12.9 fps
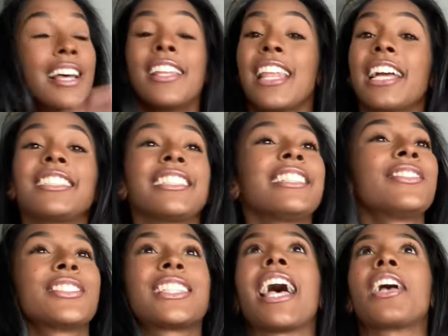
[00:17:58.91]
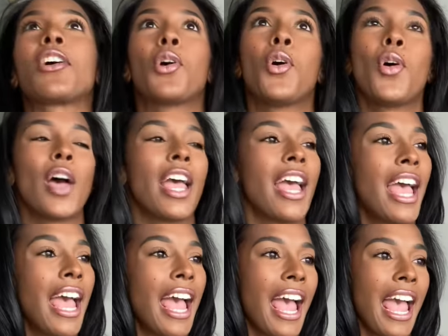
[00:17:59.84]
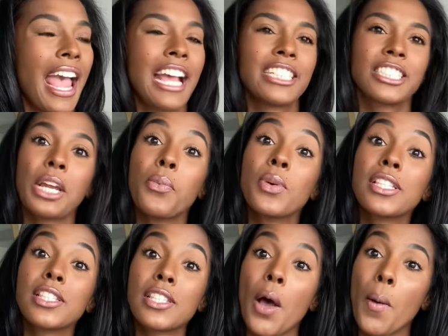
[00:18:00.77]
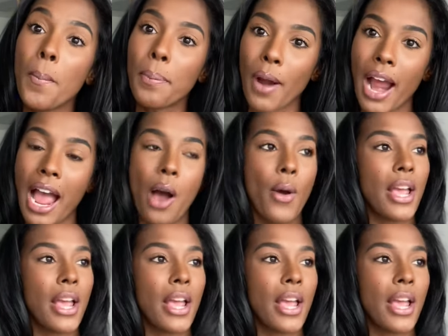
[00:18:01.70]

Like, she was like going, and she was so proud.